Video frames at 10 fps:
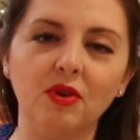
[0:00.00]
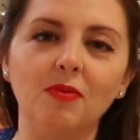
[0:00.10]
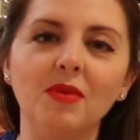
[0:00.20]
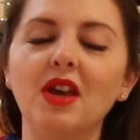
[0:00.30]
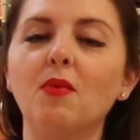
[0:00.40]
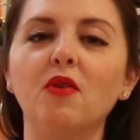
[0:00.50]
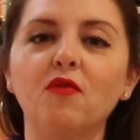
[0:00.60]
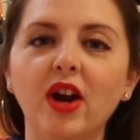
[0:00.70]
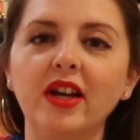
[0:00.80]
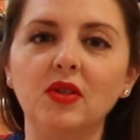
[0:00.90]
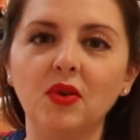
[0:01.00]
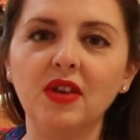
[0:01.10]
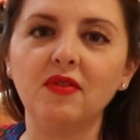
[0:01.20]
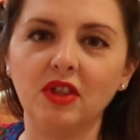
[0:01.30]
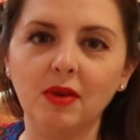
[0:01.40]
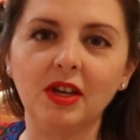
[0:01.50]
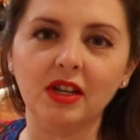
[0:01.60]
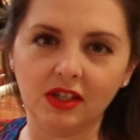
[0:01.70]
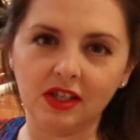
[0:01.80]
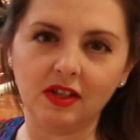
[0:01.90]
With me, it won't fry so evenly
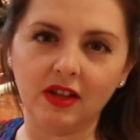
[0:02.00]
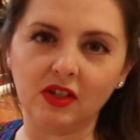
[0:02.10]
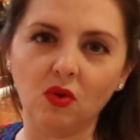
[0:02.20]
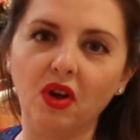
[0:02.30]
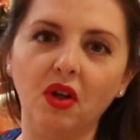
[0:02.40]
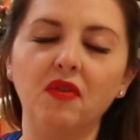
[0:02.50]
because it's less oil.